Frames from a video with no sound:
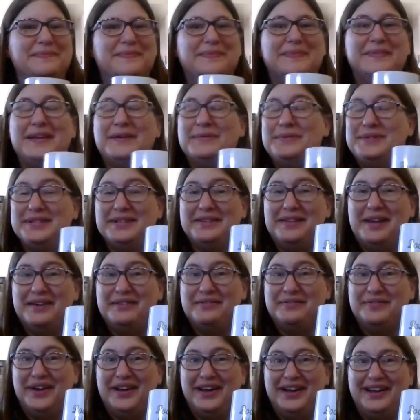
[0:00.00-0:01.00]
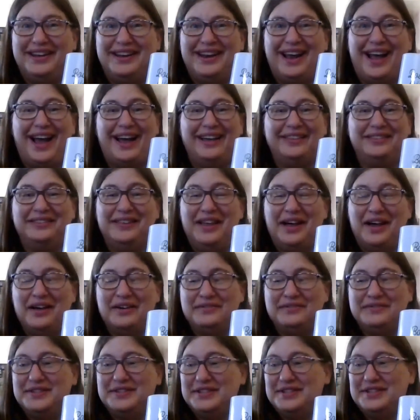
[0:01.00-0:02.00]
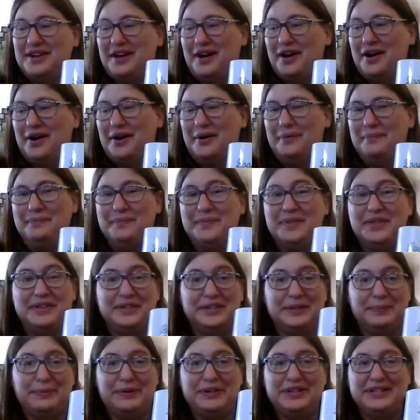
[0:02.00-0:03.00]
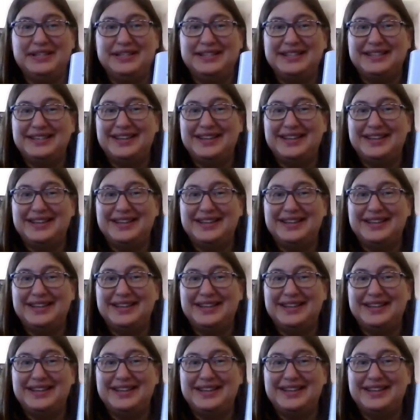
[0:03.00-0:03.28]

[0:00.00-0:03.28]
It was a lot of fun. I loved the sprints,